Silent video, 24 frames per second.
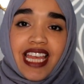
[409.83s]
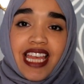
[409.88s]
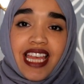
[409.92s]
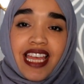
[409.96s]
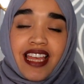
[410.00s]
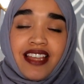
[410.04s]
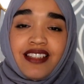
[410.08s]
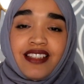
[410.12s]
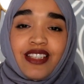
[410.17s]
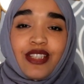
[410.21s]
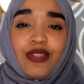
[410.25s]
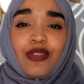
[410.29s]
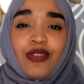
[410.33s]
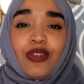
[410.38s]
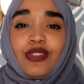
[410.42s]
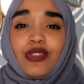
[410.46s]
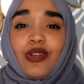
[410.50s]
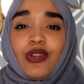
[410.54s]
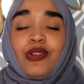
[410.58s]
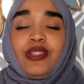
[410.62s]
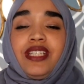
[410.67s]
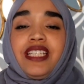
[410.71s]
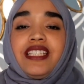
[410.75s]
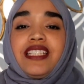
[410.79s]
And not
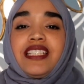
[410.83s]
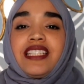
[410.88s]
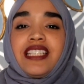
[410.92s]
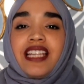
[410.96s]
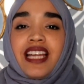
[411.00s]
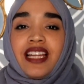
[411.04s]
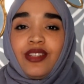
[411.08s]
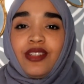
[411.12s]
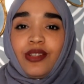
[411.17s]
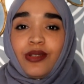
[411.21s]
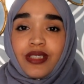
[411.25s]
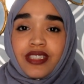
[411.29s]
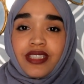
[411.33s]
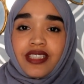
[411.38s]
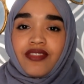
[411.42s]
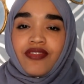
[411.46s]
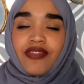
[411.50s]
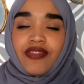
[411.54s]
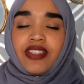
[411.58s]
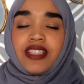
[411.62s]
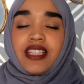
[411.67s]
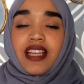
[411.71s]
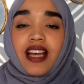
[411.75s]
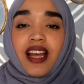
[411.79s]
only did I look
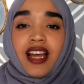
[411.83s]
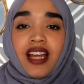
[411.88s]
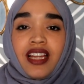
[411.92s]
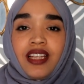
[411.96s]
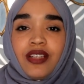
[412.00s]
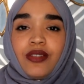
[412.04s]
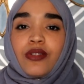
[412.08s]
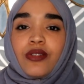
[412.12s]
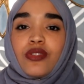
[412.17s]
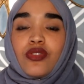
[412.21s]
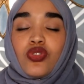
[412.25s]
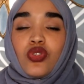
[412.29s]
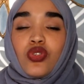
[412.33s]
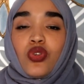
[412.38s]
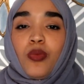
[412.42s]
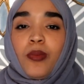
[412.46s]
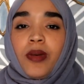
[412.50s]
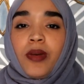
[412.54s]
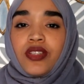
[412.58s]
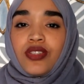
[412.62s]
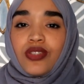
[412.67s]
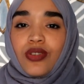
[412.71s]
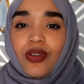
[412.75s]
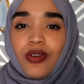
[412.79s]
different, I look so
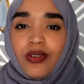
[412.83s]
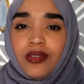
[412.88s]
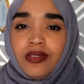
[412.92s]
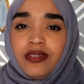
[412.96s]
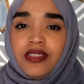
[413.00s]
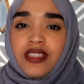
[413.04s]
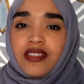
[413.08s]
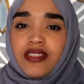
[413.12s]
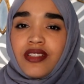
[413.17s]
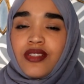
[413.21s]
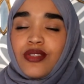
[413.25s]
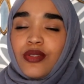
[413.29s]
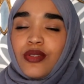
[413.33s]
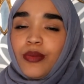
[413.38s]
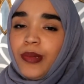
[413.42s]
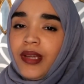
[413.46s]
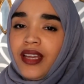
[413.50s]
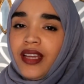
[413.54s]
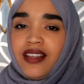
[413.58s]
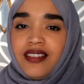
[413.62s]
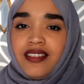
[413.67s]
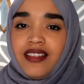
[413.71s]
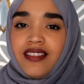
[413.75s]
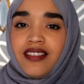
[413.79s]
much older,
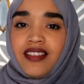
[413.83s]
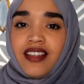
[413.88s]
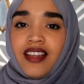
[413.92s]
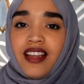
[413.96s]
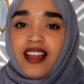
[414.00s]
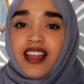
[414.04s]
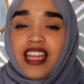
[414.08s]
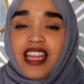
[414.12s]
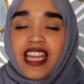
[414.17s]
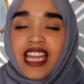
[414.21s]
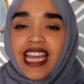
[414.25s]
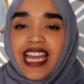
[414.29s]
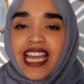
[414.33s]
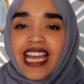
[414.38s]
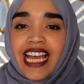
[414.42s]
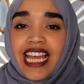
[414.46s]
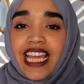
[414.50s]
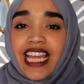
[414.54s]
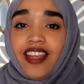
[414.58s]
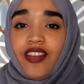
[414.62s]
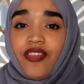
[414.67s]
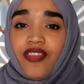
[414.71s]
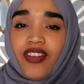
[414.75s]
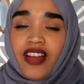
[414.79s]
subhanAllah.
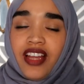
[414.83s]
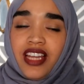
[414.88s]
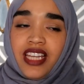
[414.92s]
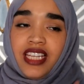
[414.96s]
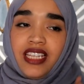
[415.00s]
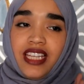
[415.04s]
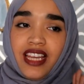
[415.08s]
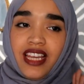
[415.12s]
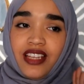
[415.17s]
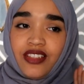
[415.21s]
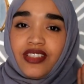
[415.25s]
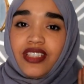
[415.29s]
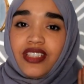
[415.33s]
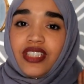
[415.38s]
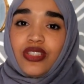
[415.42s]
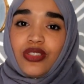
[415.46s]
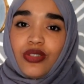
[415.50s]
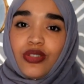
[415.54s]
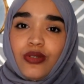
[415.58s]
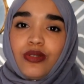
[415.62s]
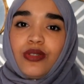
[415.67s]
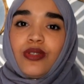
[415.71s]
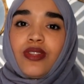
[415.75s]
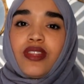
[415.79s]
If I actually
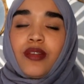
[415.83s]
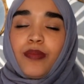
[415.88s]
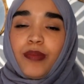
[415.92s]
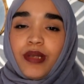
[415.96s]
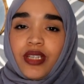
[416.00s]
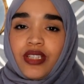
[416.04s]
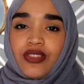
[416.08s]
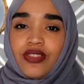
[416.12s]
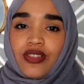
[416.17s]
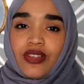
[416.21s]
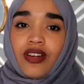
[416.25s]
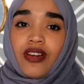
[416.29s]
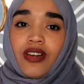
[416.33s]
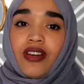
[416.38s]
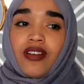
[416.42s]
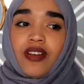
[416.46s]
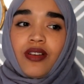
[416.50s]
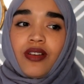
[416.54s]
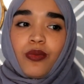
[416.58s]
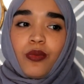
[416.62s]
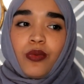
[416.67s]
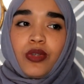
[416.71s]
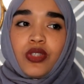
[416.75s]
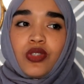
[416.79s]
showed you the picture,
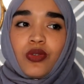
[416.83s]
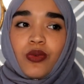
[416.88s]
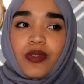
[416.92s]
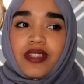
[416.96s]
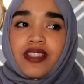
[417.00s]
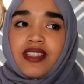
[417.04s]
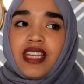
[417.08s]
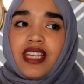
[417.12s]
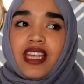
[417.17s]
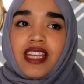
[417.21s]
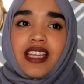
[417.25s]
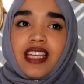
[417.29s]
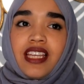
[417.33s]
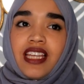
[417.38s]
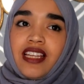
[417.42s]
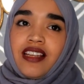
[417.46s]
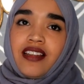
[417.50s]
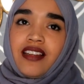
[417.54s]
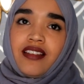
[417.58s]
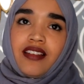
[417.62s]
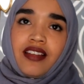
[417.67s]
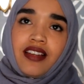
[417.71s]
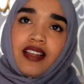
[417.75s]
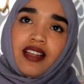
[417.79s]
which was
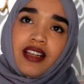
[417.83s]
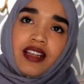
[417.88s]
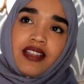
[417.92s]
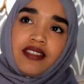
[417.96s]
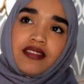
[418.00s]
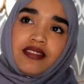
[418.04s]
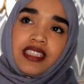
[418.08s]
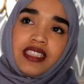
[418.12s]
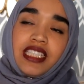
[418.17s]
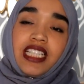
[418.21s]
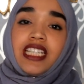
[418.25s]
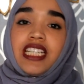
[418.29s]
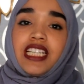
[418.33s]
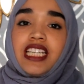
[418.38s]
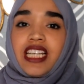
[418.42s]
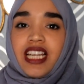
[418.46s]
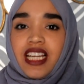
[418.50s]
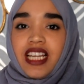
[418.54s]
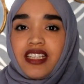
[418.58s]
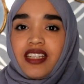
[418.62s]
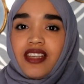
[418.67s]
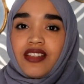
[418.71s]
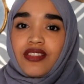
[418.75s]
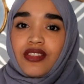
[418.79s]
taken nearly
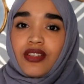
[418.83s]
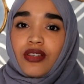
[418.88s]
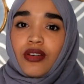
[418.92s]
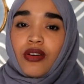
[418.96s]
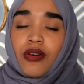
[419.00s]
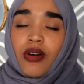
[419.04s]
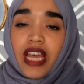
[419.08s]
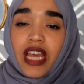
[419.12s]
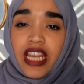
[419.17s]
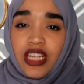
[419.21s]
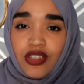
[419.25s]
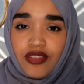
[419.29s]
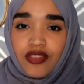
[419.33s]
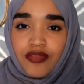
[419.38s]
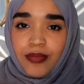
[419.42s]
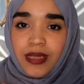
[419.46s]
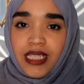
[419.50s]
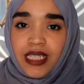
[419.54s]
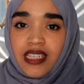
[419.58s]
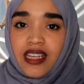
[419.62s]
9 years ago, and of me